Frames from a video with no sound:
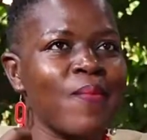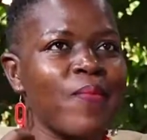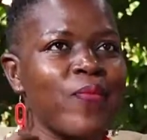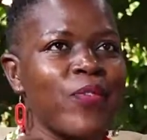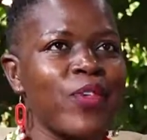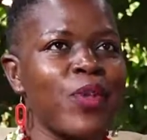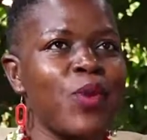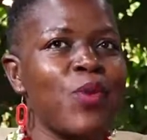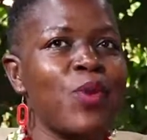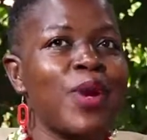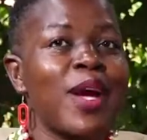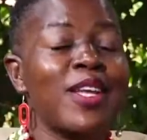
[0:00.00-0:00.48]

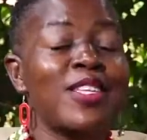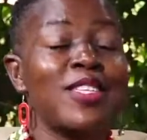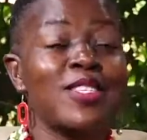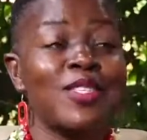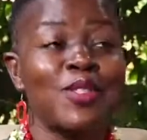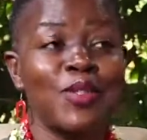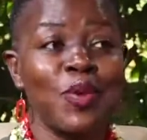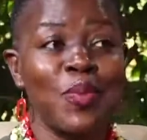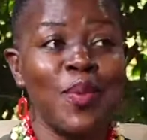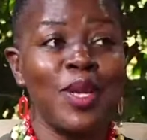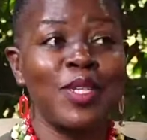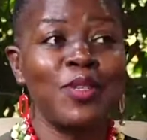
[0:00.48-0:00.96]
look at it so
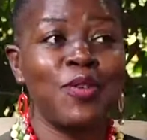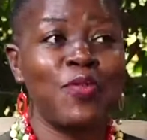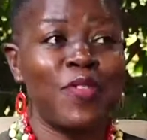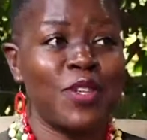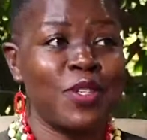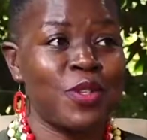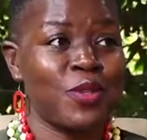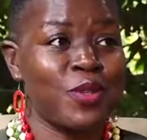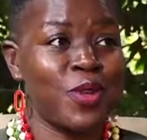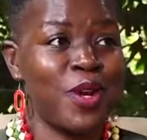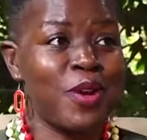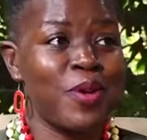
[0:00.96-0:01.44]
much of a
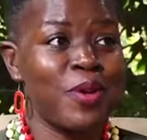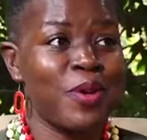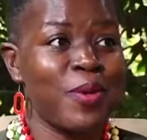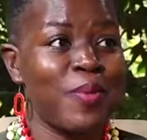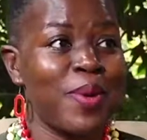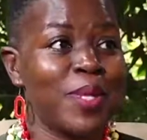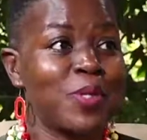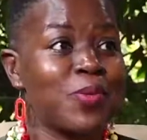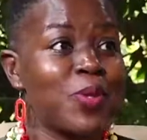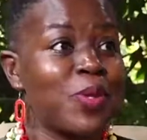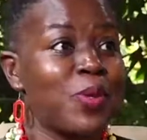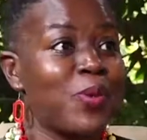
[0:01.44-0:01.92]
struggle,
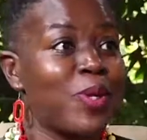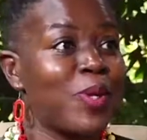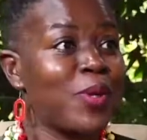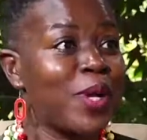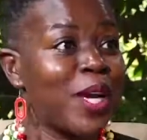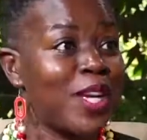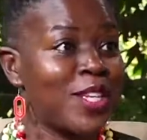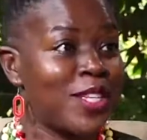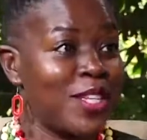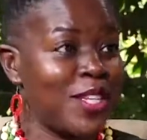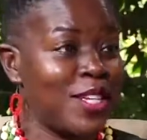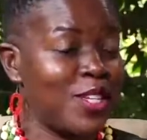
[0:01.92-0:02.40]
but when we look
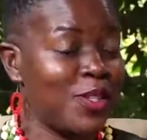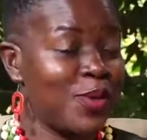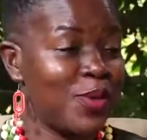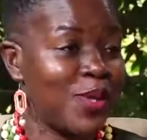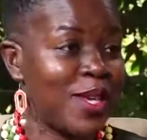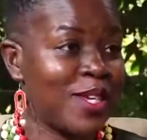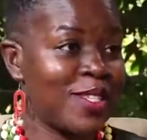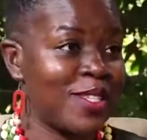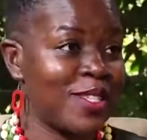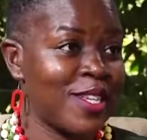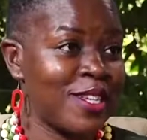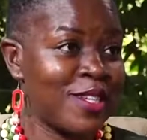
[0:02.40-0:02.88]
into the
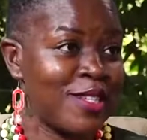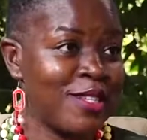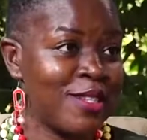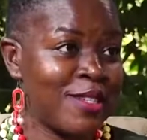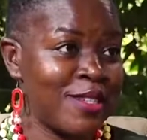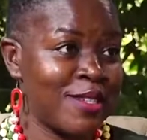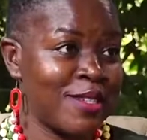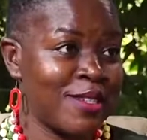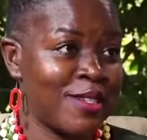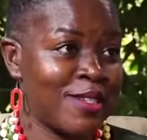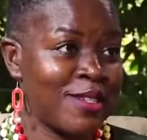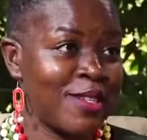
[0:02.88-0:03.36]

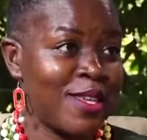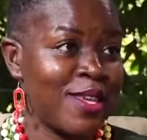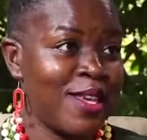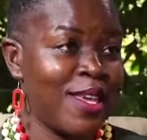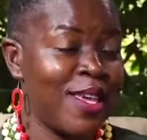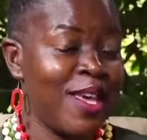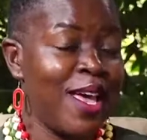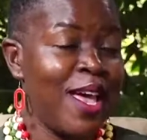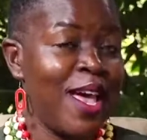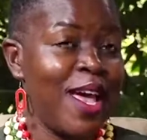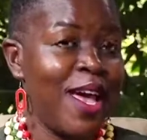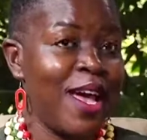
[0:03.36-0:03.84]
statistics,
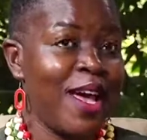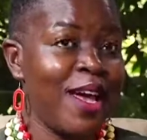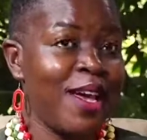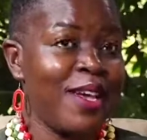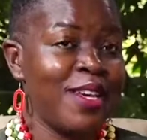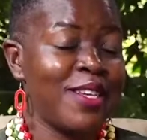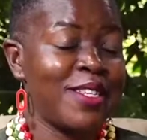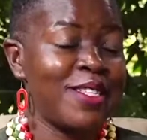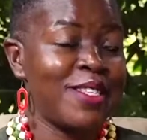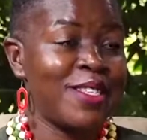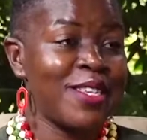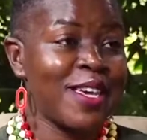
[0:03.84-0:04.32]

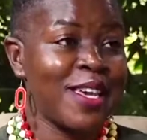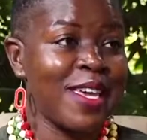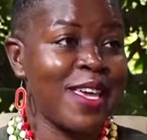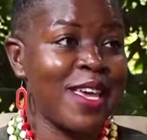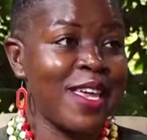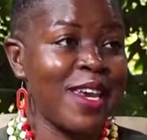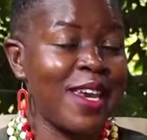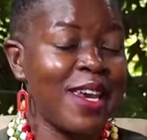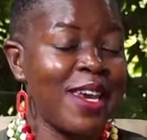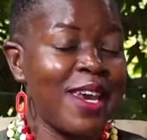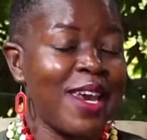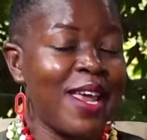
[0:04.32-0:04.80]
it's
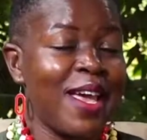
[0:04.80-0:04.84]
taken